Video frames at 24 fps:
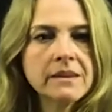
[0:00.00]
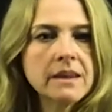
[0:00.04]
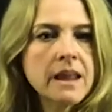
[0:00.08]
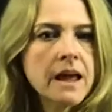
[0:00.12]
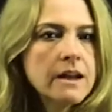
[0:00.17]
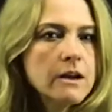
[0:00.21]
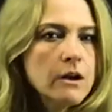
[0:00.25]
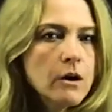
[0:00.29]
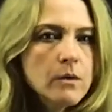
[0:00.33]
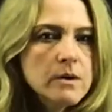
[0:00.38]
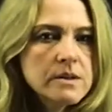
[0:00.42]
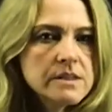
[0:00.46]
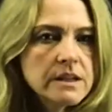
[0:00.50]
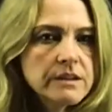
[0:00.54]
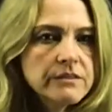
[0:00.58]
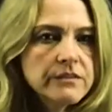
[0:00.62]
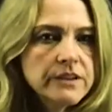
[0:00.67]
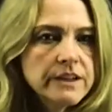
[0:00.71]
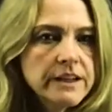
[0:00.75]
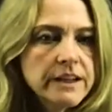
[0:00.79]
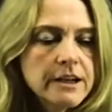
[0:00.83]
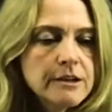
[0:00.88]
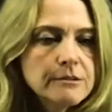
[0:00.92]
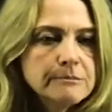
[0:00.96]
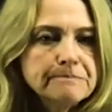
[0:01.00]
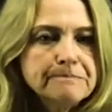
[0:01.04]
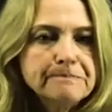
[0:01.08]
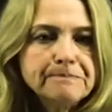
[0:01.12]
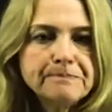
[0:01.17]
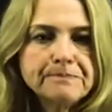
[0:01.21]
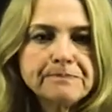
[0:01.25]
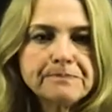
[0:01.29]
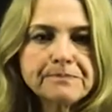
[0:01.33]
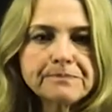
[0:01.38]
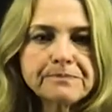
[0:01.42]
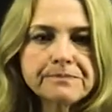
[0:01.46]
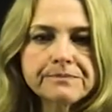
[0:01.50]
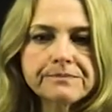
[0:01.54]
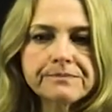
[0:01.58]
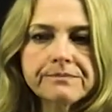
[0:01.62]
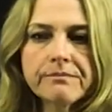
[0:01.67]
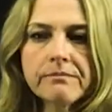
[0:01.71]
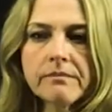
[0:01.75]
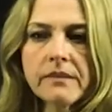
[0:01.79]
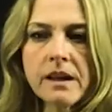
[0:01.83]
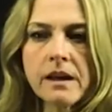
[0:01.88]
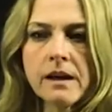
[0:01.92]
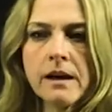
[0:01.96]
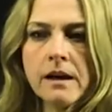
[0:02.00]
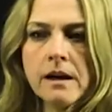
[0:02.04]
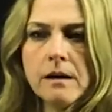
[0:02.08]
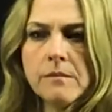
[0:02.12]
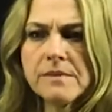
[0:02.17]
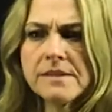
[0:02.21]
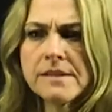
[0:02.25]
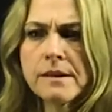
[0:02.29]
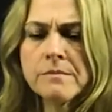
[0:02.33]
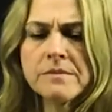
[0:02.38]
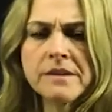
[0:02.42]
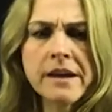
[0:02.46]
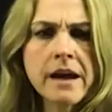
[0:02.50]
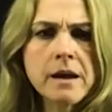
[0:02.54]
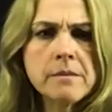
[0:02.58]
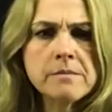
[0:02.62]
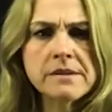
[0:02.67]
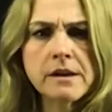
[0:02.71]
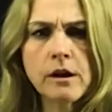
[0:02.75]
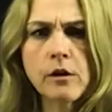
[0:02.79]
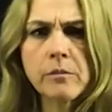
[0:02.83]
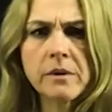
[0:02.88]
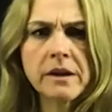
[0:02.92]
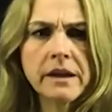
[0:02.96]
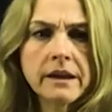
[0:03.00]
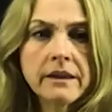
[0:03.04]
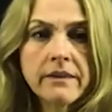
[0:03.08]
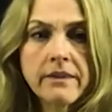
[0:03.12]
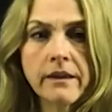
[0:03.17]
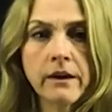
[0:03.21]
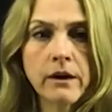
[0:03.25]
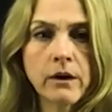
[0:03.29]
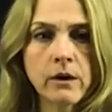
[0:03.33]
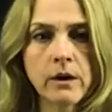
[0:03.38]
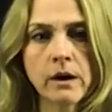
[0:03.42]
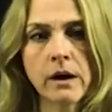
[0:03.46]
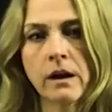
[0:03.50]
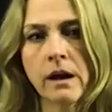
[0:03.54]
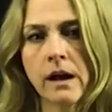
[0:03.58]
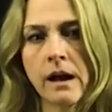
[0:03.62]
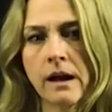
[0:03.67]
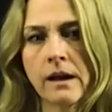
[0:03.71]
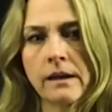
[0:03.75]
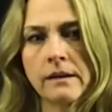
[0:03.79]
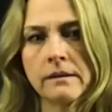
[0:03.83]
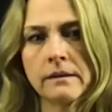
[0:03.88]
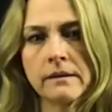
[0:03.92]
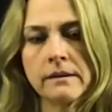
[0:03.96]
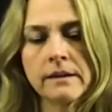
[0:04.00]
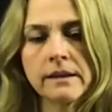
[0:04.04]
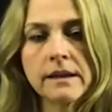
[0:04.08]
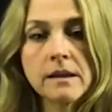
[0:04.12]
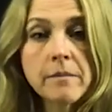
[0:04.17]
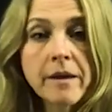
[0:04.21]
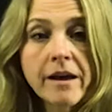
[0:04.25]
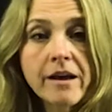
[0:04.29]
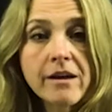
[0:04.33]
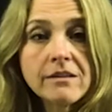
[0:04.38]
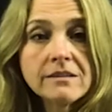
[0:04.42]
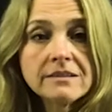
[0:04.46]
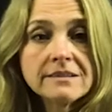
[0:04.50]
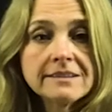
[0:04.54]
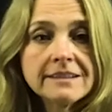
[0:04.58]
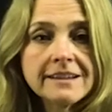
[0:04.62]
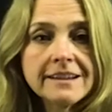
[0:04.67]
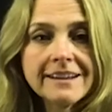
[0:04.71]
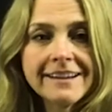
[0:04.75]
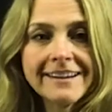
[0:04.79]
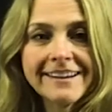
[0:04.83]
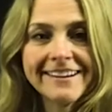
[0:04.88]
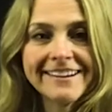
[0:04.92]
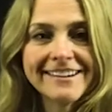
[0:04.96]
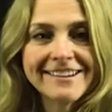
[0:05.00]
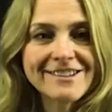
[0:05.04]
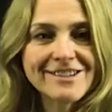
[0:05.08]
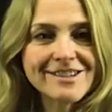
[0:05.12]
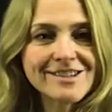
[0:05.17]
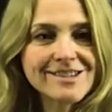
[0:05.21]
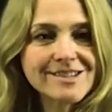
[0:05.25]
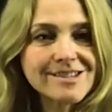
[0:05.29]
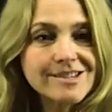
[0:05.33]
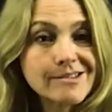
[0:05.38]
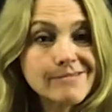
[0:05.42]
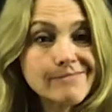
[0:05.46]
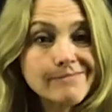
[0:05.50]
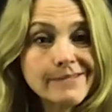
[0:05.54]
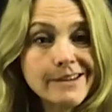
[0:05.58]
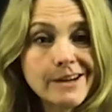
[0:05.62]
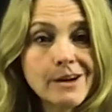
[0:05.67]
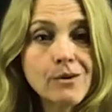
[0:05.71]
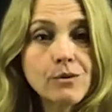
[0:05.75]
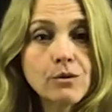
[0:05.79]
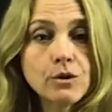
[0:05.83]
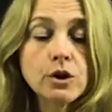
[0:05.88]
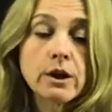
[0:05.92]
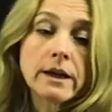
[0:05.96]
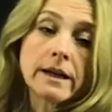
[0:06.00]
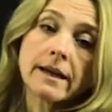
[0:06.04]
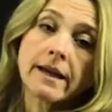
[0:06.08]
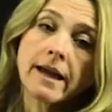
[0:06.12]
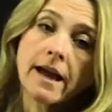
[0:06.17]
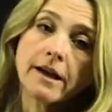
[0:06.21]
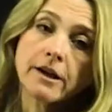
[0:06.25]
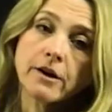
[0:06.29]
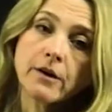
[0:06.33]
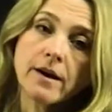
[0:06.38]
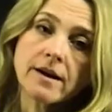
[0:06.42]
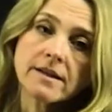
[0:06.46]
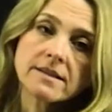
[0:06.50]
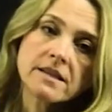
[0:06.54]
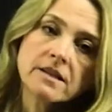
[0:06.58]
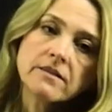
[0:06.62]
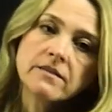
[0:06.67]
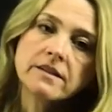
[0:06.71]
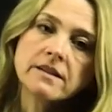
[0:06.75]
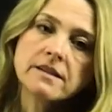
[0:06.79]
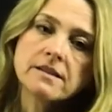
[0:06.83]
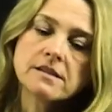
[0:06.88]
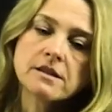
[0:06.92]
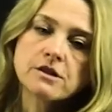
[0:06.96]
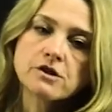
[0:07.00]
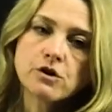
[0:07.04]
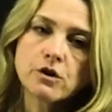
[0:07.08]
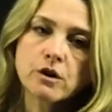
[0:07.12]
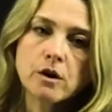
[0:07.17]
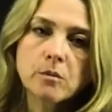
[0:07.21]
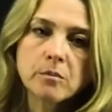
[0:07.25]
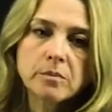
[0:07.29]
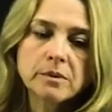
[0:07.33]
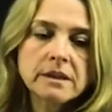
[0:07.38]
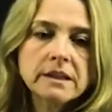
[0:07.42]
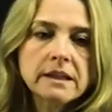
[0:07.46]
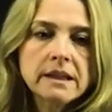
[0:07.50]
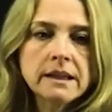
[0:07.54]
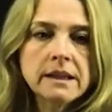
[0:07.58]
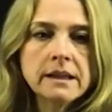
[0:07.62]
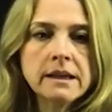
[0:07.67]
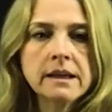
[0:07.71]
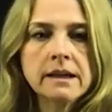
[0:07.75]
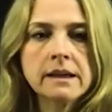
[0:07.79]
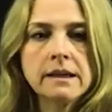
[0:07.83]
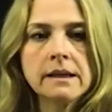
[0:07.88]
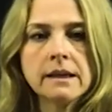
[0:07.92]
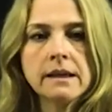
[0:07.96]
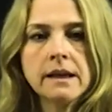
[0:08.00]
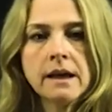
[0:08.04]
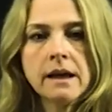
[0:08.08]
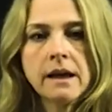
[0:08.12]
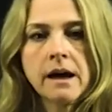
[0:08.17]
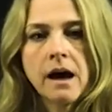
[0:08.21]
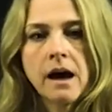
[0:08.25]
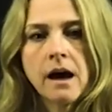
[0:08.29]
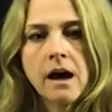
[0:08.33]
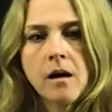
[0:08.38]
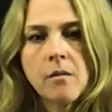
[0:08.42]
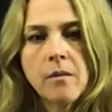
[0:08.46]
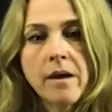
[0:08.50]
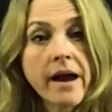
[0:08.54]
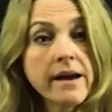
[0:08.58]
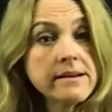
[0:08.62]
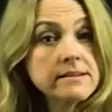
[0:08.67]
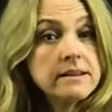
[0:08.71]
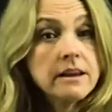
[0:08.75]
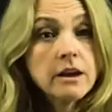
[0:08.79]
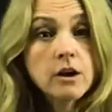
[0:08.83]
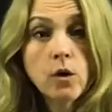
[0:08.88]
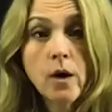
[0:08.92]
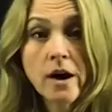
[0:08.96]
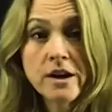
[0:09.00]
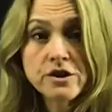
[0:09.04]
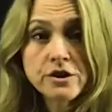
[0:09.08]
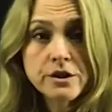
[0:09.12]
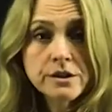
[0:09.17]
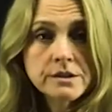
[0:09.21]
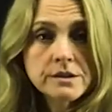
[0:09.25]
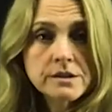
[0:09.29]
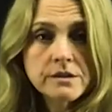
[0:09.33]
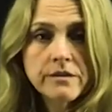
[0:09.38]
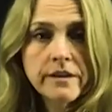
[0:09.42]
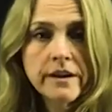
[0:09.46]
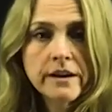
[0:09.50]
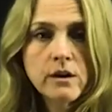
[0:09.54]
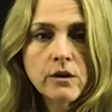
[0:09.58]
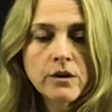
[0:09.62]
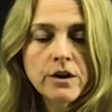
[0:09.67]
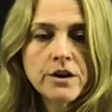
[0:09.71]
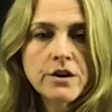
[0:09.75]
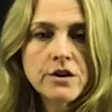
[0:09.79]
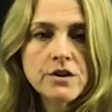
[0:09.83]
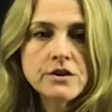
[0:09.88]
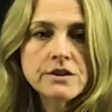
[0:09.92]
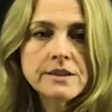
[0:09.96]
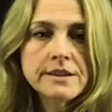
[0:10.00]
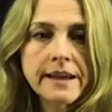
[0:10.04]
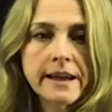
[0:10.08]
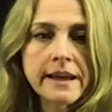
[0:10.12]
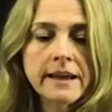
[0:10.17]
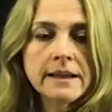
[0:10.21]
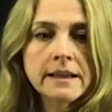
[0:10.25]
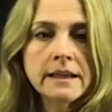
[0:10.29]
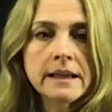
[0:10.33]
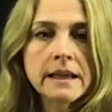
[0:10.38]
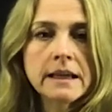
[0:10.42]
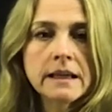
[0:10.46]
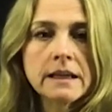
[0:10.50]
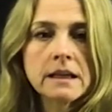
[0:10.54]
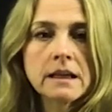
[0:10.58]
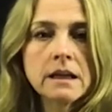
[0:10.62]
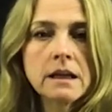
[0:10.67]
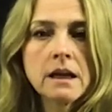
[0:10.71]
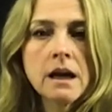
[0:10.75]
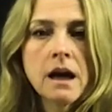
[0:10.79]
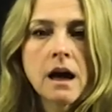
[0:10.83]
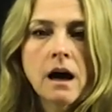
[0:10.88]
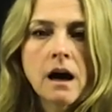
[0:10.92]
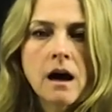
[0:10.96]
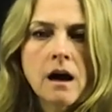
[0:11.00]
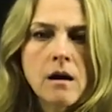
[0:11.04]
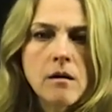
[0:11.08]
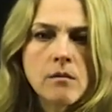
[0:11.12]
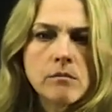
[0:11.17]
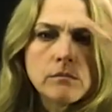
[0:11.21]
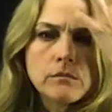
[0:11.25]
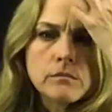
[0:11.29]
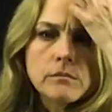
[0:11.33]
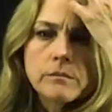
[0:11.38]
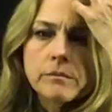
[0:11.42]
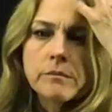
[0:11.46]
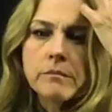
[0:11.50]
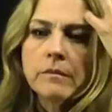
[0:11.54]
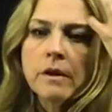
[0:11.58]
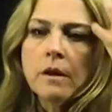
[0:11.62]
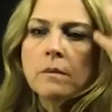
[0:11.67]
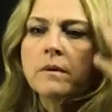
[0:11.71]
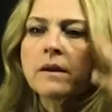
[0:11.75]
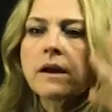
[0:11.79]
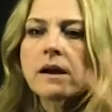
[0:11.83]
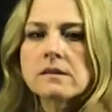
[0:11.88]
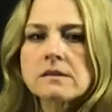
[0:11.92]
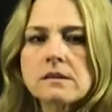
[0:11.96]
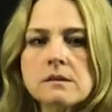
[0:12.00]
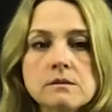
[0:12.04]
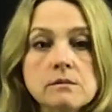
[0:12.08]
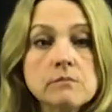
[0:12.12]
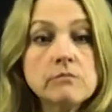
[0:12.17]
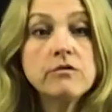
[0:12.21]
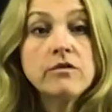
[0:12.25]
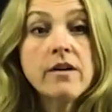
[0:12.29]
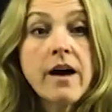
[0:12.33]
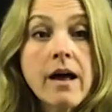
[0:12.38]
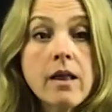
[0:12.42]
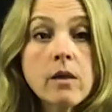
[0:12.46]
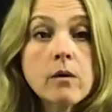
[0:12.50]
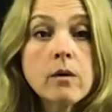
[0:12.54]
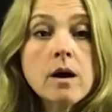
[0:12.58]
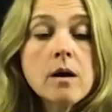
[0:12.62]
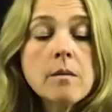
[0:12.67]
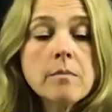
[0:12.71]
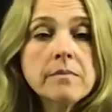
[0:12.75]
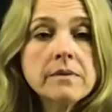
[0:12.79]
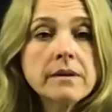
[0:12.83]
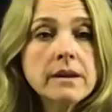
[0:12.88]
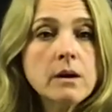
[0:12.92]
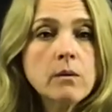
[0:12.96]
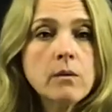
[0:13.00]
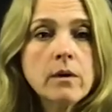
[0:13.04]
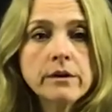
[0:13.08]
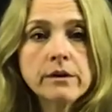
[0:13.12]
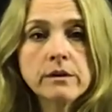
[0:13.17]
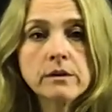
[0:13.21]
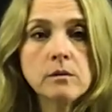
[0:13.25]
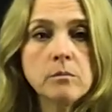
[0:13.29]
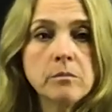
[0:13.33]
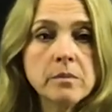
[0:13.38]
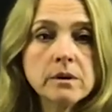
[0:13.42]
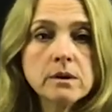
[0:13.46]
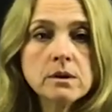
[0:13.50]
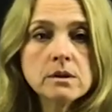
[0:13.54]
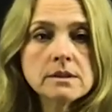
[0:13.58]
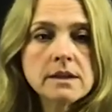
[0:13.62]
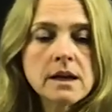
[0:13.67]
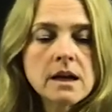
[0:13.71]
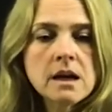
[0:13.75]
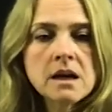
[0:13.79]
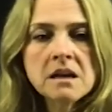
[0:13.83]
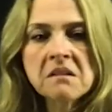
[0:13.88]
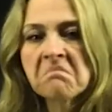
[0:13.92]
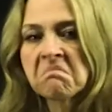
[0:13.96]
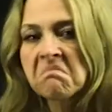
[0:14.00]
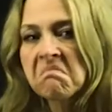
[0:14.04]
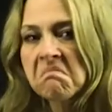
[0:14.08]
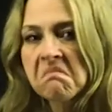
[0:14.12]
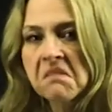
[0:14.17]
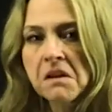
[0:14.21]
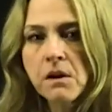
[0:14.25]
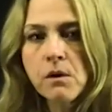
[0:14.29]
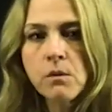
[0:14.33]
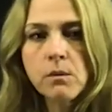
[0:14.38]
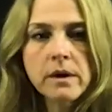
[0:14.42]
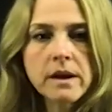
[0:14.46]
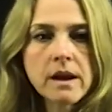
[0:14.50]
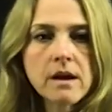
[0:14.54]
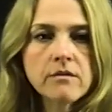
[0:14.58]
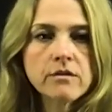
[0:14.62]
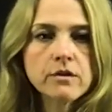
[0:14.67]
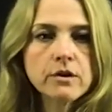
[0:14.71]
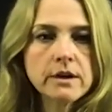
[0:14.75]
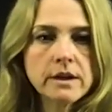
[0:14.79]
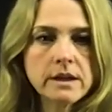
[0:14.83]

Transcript: not always on video. Sometimes I'll be in there on email, just, looking at your activities as you're completing it, asking questions if I don't understand it, maybe asking some follow-up that I want you to build on, whatever